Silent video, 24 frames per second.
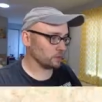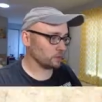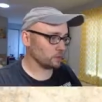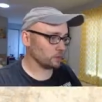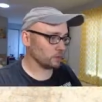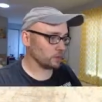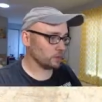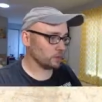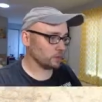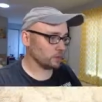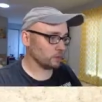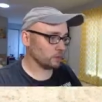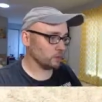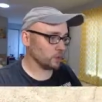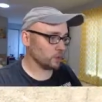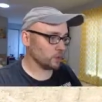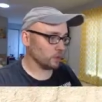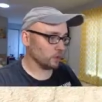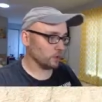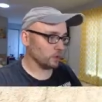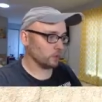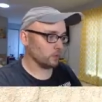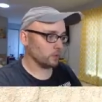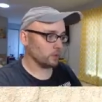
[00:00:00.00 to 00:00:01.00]
which I do
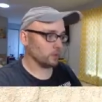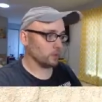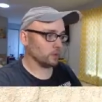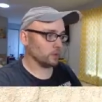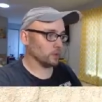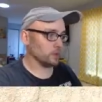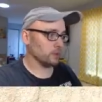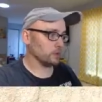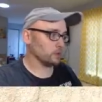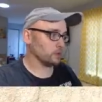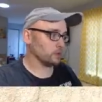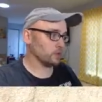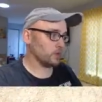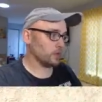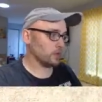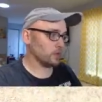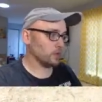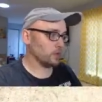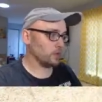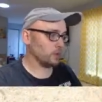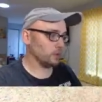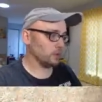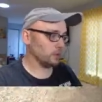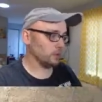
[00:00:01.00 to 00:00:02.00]
need.
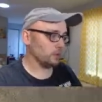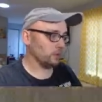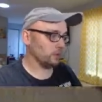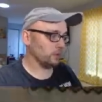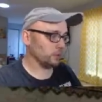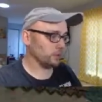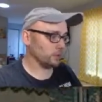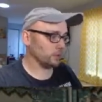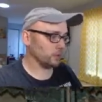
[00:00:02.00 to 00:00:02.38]
Save!